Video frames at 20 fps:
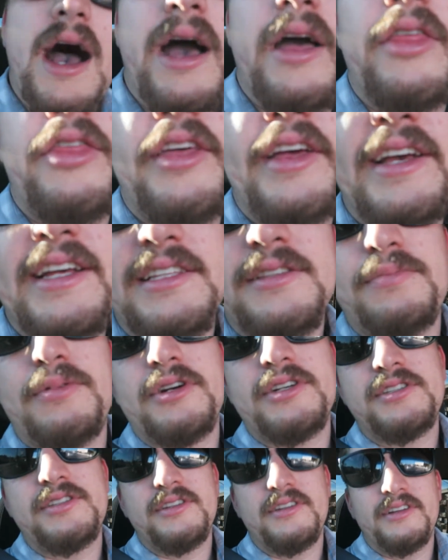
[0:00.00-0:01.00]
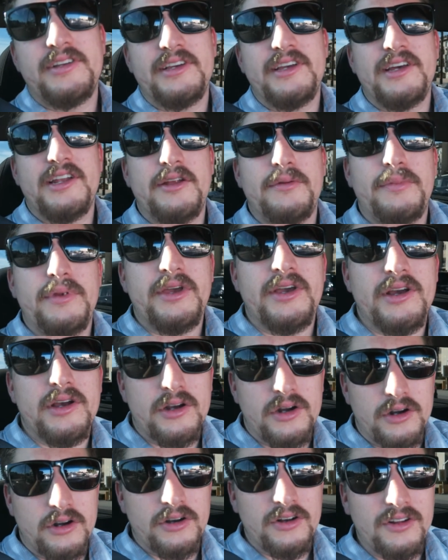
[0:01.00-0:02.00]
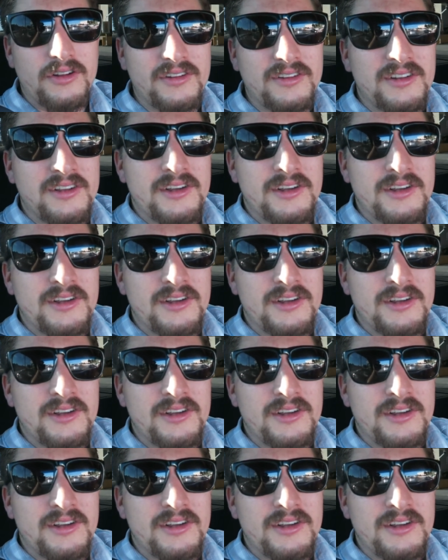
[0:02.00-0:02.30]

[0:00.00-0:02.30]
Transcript: I think it's personally gonna be a girl,